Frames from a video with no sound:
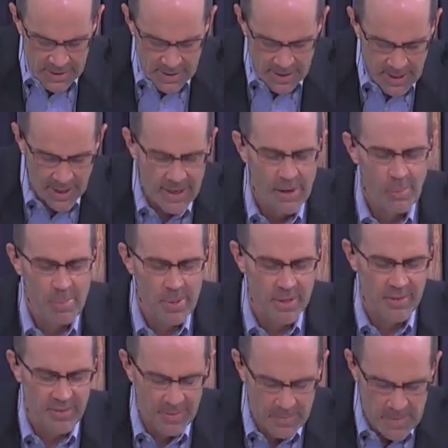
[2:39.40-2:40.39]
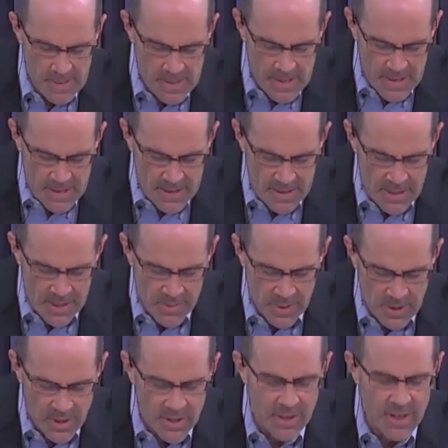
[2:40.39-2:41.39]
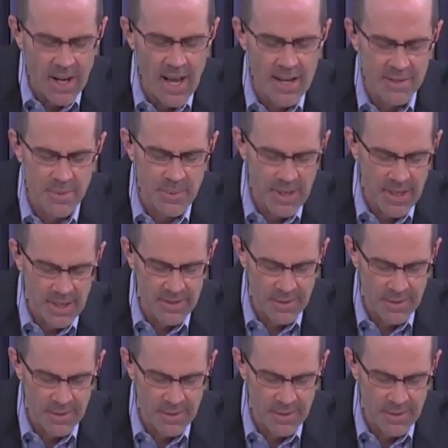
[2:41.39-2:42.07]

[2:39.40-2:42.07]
God, help us, as we learned last week, to